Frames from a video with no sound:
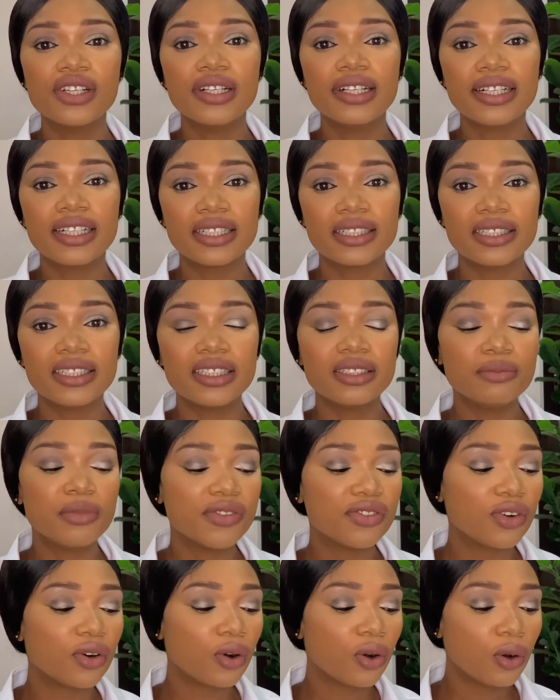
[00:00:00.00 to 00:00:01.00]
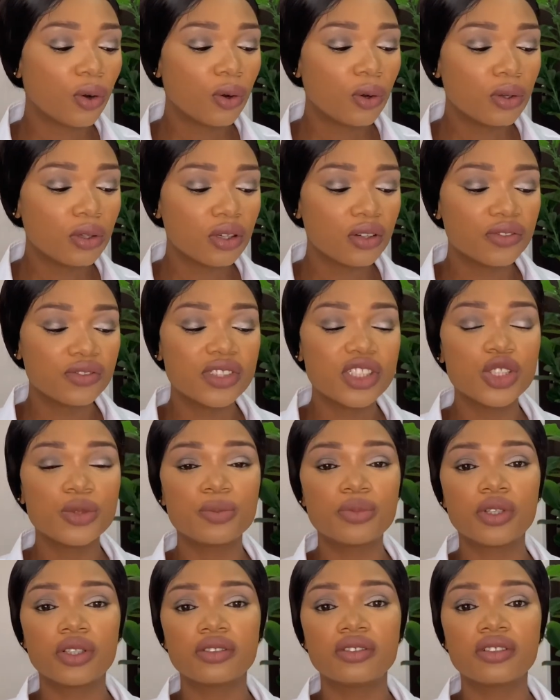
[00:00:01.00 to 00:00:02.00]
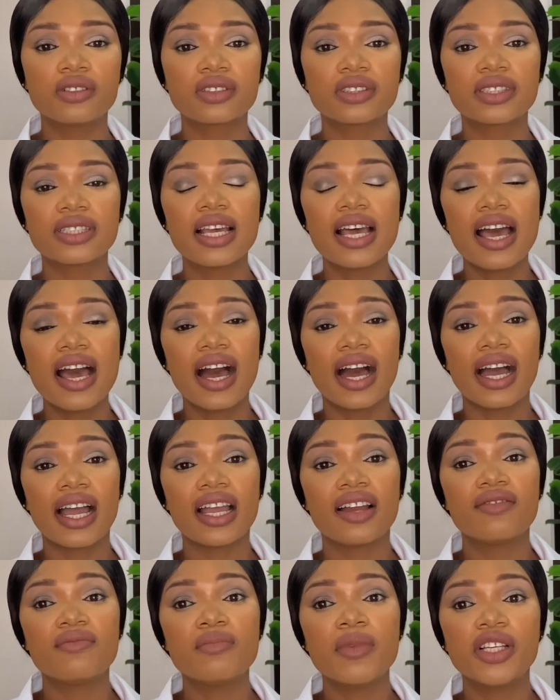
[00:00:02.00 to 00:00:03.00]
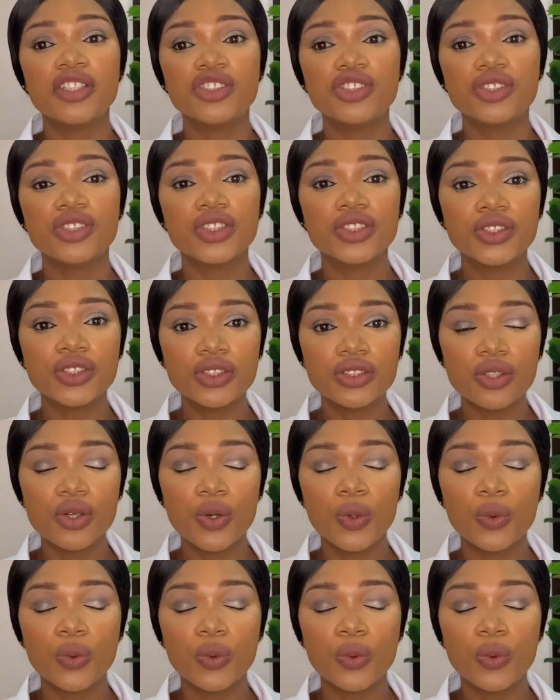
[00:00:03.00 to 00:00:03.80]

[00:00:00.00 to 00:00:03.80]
clean before all of these products I have mentioned